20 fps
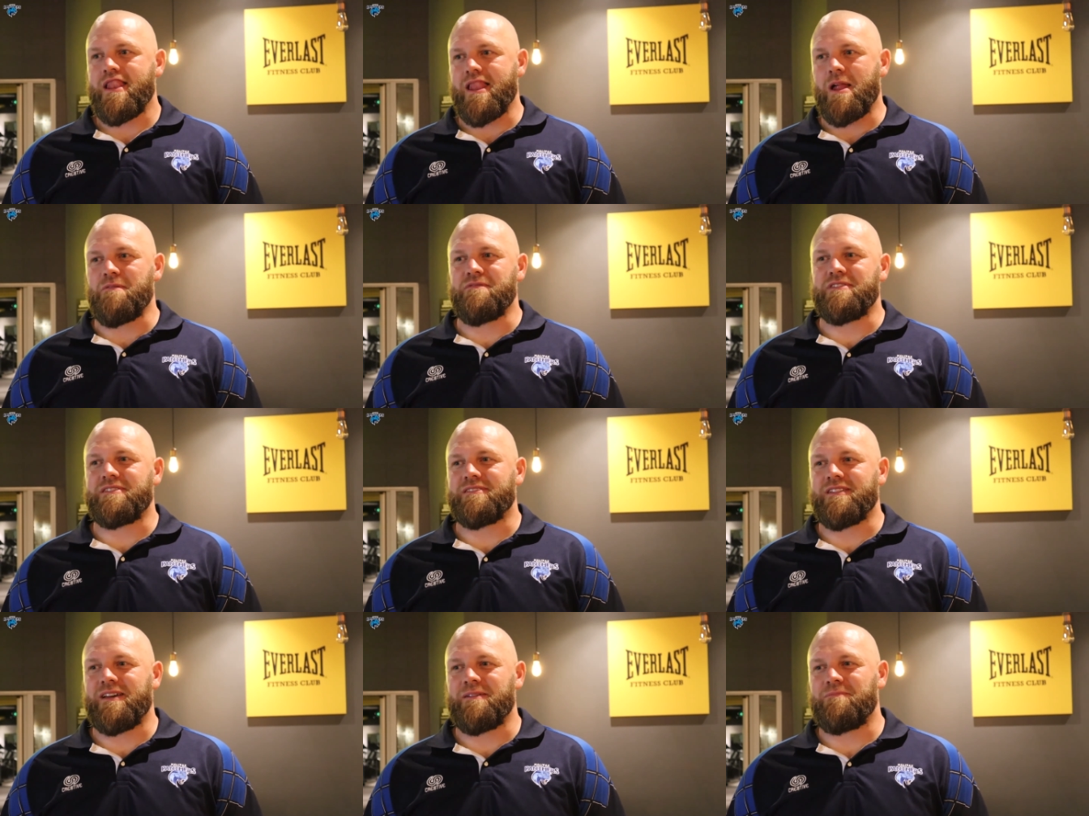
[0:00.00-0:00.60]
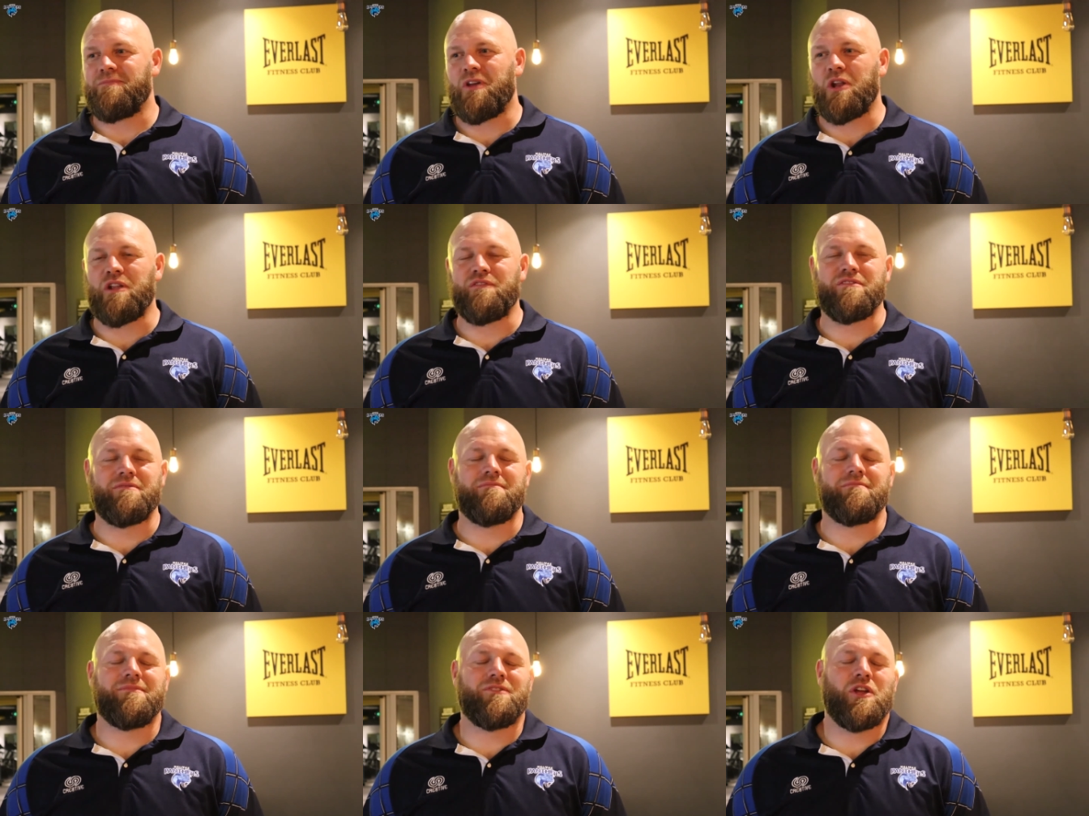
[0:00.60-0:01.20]
obviously none of
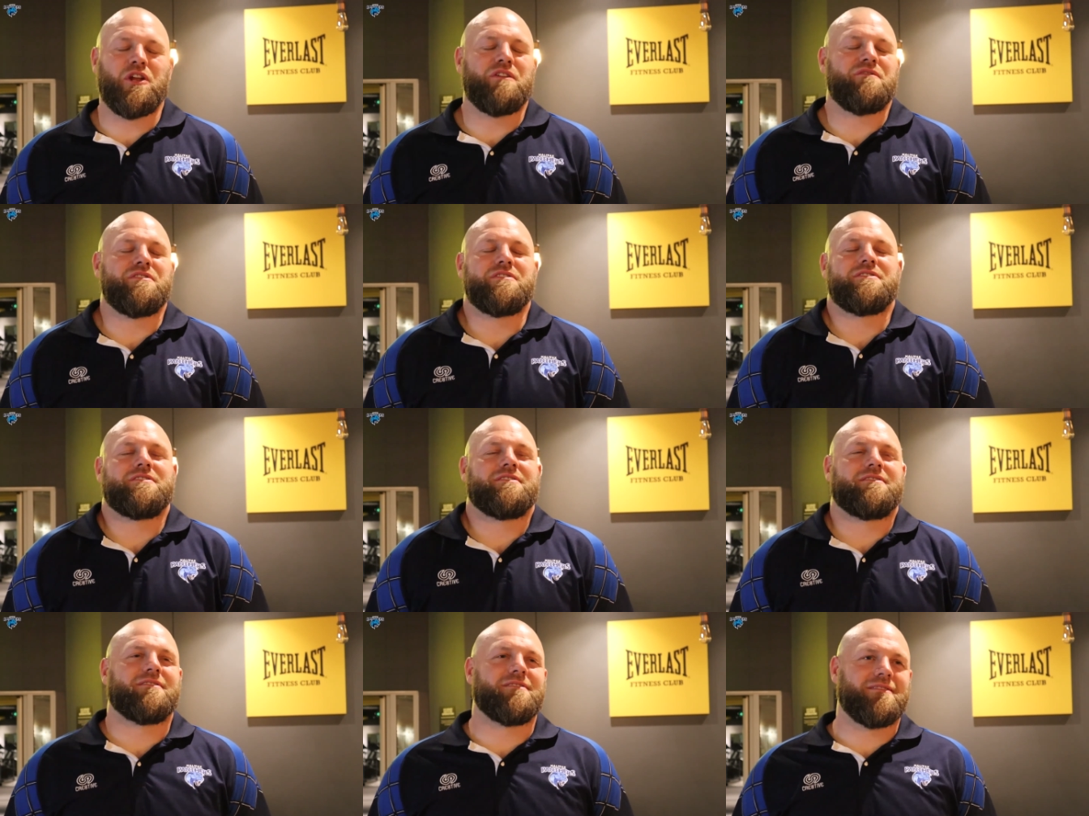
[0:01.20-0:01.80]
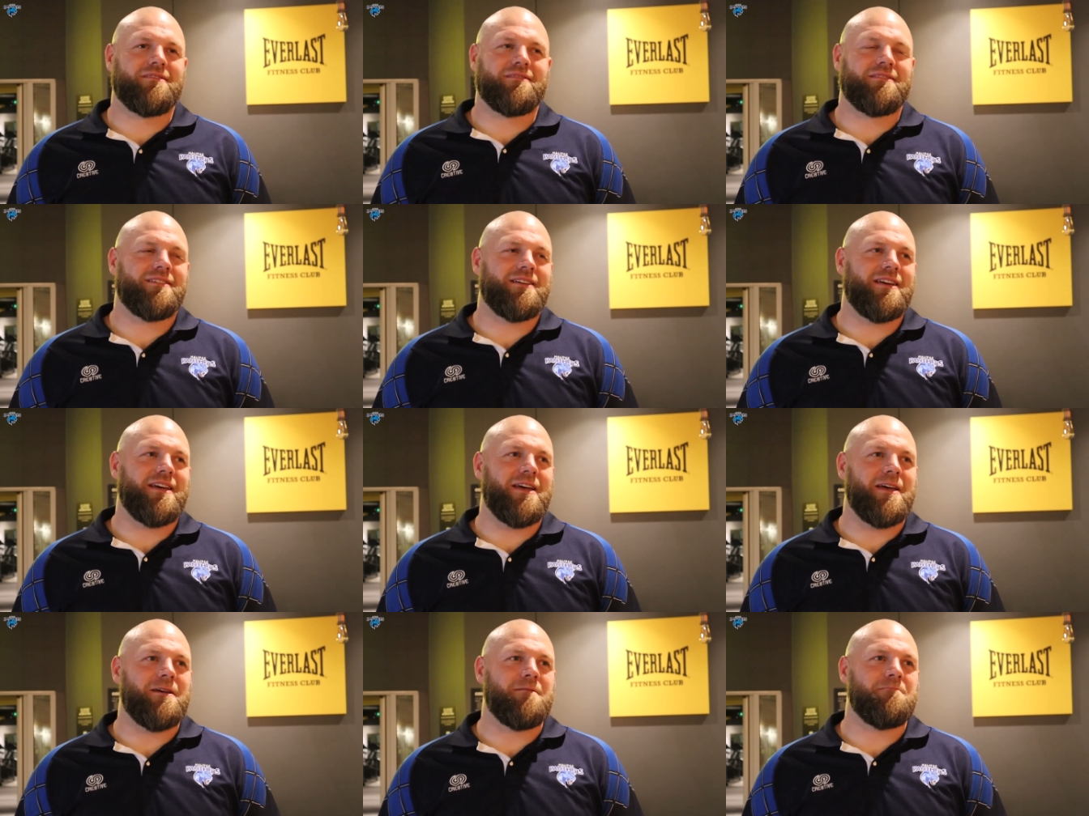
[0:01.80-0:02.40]
them none of us
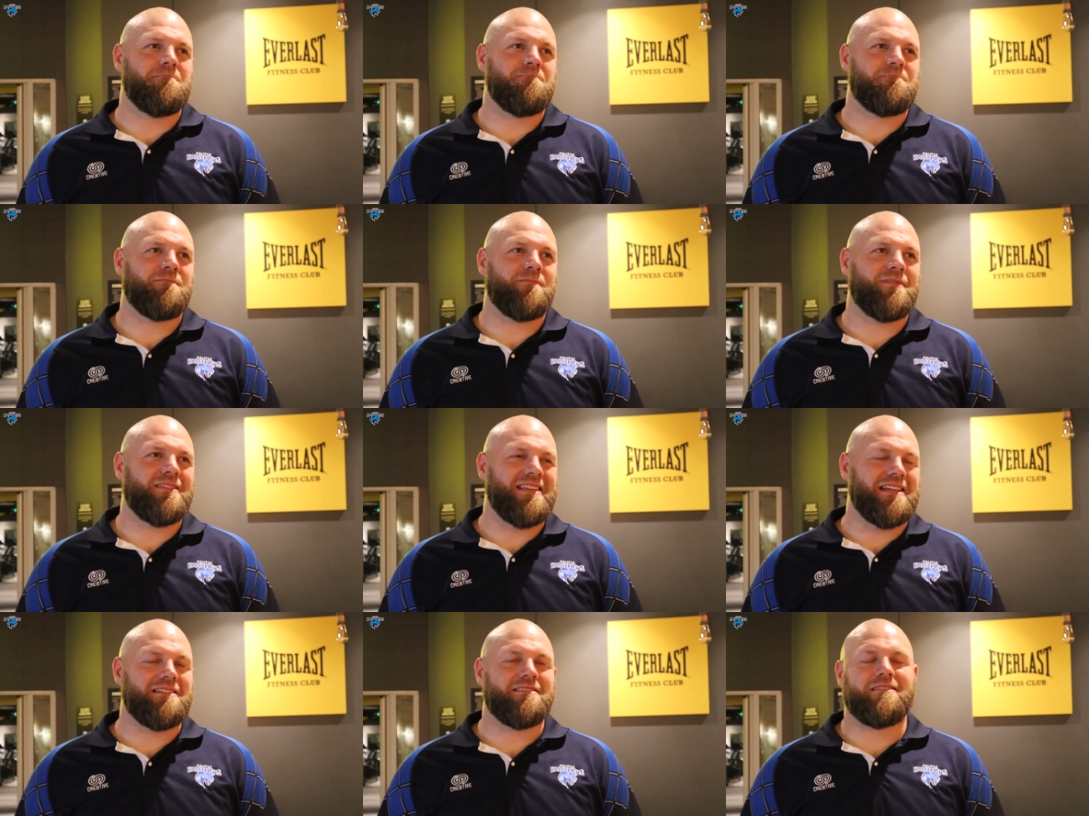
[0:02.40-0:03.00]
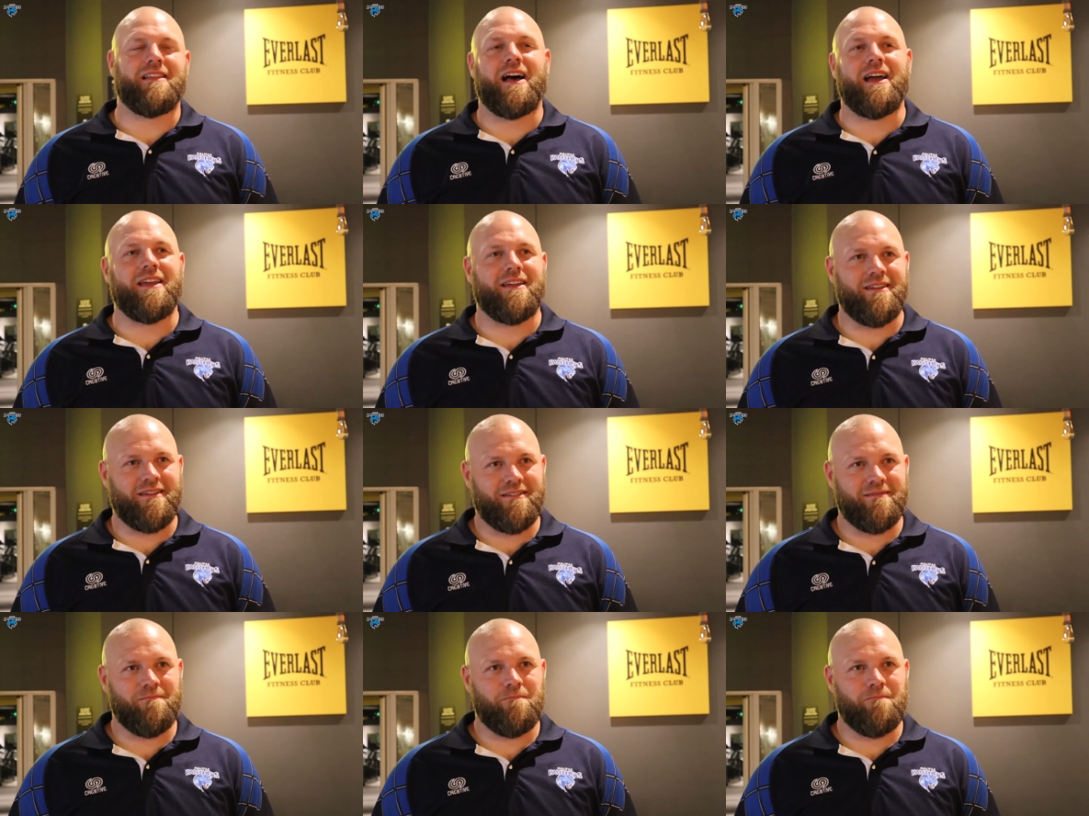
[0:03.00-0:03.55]
um, dislike